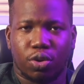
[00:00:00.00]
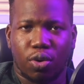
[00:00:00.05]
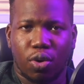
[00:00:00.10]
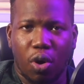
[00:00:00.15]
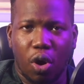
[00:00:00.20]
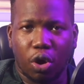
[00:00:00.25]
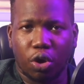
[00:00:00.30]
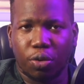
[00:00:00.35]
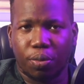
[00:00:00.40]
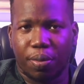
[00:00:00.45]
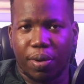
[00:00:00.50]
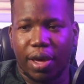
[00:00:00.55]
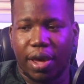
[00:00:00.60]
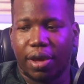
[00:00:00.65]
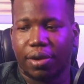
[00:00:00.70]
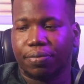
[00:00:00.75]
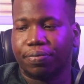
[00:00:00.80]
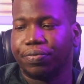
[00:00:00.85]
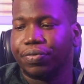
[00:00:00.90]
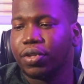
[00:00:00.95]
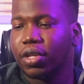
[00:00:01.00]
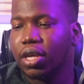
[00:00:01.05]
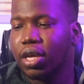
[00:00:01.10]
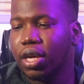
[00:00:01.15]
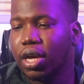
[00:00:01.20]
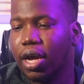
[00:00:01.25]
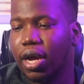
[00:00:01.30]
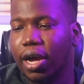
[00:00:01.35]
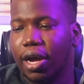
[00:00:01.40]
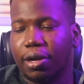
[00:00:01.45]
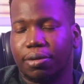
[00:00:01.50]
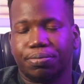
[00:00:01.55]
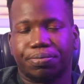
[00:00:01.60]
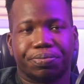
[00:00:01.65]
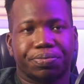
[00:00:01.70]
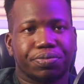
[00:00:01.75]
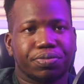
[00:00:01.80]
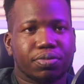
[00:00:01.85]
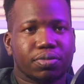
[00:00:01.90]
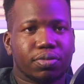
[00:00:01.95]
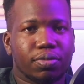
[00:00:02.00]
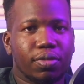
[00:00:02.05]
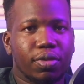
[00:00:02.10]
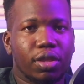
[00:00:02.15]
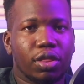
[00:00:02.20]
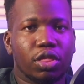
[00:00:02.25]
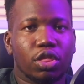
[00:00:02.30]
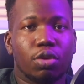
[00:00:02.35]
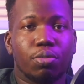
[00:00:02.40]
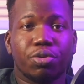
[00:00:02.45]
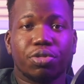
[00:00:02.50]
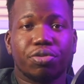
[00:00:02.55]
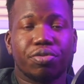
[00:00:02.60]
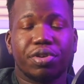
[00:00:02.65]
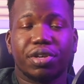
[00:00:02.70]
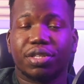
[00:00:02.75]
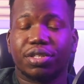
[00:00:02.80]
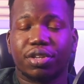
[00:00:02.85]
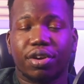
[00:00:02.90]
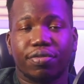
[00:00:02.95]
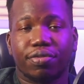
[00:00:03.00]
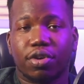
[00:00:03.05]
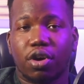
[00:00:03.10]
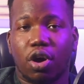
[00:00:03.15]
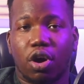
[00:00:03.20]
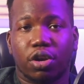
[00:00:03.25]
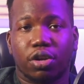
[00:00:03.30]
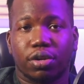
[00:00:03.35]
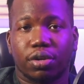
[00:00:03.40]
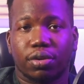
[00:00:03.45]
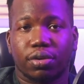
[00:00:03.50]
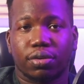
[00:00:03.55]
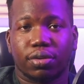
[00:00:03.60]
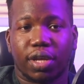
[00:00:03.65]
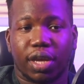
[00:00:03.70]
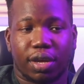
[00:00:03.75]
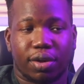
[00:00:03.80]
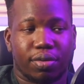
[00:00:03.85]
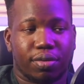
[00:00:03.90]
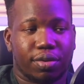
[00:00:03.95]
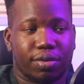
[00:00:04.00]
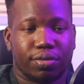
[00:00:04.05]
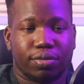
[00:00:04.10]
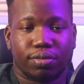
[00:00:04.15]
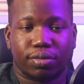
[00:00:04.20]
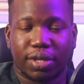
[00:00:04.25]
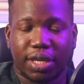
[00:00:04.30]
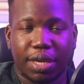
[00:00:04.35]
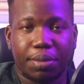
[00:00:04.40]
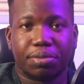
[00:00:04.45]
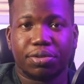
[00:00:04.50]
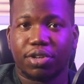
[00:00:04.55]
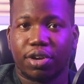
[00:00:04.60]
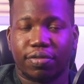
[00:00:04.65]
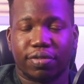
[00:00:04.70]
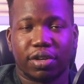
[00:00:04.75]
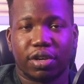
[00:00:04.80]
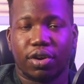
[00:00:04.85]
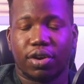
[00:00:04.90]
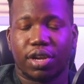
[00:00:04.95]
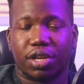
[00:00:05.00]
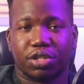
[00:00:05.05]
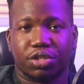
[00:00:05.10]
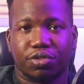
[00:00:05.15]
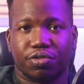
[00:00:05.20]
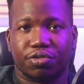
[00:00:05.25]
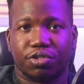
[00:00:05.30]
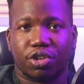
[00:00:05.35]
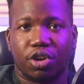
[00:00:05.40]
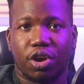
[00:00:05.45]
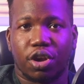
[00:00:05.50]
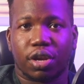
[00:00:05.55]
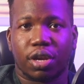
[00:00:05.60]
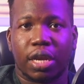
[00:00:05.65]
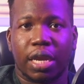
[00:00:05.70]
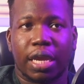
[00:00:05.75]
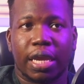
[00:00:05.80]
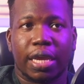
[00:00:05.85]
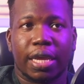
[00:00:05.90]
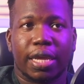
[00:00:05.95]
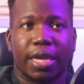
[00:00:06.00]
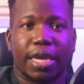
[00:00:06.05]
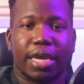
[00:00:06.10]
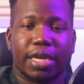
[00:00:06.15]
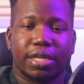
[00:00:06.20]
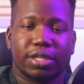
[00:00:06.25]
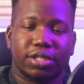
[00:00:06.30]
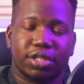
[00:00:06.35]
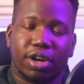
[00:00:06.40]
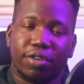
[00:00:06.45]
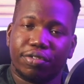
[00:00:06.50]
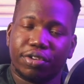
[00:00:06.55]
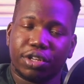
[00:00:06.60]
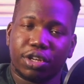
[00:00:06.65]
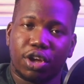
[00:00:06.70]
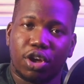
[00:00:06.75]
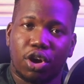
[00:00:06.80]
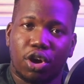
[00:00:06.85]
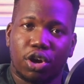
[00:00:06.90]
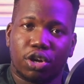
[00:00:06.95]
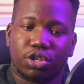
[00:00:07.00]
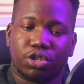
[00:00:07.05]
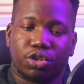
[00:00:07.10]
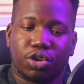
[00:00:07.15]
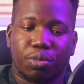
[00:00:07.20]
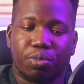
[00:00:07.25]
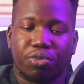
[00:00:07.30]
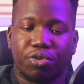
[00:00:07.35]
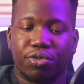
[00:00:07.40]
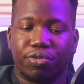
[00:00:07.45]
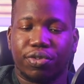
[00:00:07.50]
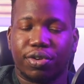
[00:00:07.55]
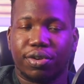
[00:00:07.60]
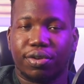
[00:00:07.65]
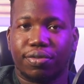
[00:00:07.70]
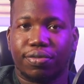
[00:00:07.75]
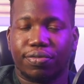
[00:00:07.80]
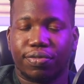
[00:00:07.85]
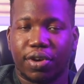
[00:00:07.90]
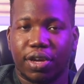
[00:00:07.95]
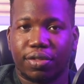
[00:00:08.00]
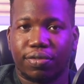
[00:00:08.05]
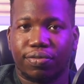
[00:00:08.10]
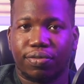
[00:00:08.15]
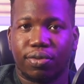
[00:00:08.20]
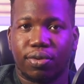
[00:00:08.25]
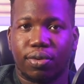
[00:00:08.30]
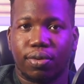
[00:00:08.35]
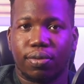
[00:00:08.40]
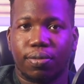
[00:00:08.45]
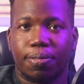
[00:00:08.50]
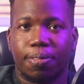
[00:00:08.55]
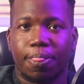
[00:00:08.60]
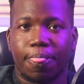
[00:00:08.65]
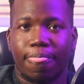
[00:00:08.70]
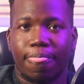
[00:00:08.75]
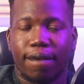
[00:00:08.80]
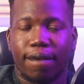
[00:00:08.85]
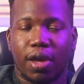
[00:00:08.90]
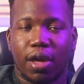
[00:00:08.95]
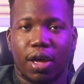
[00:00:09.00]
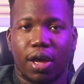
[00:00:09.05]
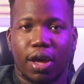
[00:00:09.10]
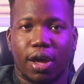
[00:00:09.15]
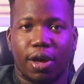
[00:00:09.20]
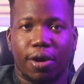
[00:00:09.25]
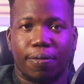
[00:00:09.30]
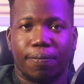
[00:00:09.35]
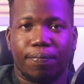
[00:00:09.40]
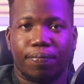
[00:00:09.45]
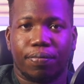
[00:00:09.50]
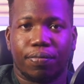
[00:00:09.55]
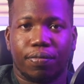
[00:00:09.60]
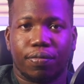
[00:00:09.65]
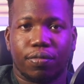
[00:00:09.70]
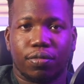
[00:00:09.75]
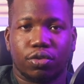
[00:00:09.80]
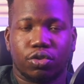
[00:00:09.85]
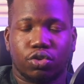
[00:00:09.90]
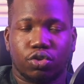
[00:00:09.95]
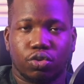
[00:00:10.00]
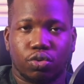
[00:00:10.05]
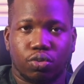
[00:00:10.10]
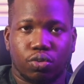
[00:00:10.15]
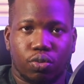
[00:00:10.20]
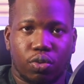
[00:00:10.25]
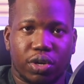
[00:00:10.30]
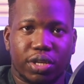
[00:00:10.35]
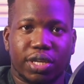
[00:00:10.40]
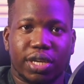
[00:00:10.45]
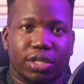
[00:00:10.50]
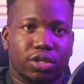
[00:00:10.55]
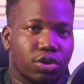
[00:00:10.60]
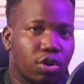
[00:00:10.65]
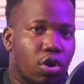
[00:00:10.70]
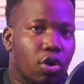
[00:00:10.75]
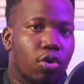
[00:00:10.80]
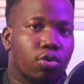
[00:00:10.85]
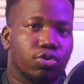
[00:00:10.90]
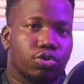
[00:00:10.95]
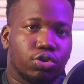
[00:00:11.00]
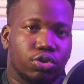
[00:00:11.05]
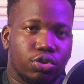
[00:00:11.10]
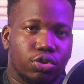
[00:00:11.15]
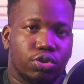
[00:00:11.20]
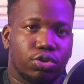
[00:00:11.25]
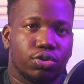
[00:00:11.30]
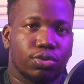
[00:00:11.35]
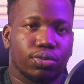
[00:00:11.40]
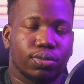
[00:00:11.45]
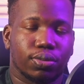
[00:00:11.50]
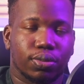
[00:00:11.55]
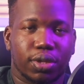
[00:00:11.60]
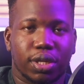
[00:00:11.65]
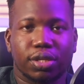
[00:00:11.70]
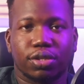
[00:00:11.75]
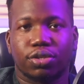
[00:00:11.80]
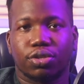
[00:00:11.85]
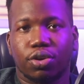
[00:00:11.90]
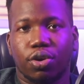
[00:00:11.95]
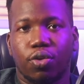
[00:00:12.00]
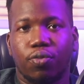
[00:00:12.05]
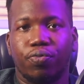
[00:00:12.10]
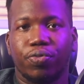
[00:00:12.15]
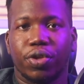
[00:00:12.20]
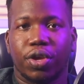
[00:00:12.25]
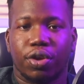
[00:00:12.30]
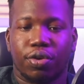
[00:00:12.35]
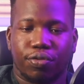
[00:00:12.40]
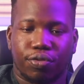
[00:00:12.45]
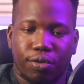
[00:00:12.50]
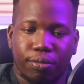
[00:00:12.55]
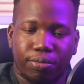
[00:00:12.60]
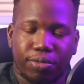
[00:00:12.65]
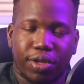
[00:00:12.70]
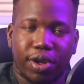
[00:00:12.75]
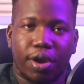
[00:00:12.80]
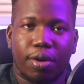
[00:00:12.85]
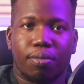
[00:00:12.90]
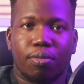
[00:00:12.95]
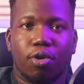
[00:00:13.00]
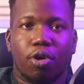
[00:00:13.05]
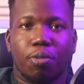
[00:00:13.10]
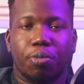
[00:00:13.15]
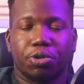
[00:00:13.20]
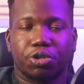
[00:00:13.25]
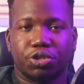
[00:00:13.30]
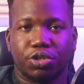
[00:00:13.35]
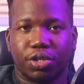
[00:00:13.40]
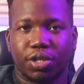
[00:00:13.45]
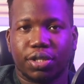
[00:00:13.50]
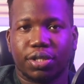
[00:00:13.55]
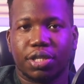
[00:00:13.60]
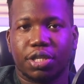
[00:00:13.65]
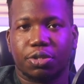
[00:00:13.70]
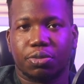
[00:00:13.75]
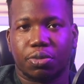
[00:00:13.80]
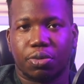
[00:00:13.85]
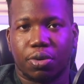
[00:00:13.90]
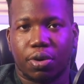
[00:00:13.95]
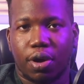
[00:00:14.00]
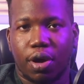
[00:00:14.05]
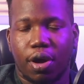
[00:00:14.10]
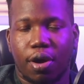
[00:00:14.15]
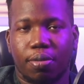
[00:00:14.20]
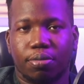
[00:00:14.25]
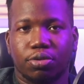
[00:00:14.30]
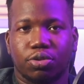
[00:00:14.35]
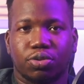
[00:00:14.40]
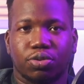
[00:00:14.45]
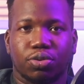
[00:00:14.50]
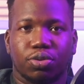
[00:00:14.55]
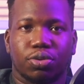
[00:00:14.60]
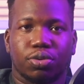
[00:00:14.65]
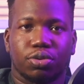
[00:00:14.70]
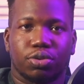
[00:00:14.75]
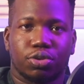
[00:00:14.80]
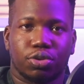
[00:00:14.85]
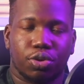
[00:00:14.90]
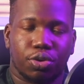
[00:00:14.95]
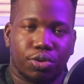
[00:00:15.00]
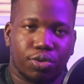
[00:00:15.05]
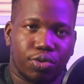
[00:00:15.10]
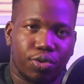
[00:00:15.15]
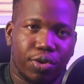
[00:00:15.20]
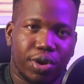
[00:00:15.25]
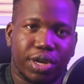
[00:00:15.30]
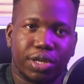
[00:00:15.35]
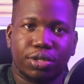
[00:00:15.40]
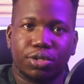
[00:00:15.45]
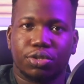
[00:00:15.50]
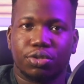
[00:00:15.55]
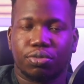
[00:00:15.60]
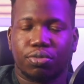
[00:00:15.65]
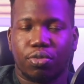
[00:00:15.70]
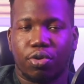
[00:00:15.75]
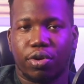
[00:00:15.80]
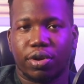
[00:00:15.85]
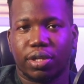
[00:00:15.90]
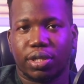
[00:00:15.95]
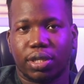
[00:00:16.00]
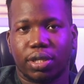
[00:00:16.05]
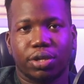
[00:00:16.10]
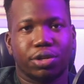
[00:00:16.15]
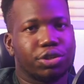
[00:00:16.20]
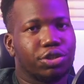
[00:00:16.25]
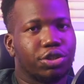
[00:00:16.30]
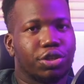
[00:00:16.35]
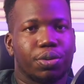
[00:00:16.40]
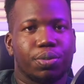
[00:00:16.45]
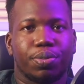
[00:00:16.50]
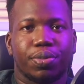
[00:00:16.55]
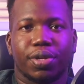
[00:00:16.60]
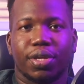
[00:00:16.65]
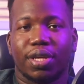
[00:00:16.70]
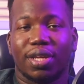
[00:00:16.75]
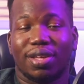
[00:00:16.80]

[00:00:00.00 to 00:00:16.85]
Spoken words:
occupy. Number three, serve God. Like, keep serving God as you've done. In serving God, you're proving faithful to what He has called you to do. And so from there, more opportunities will come to grow into more leadership.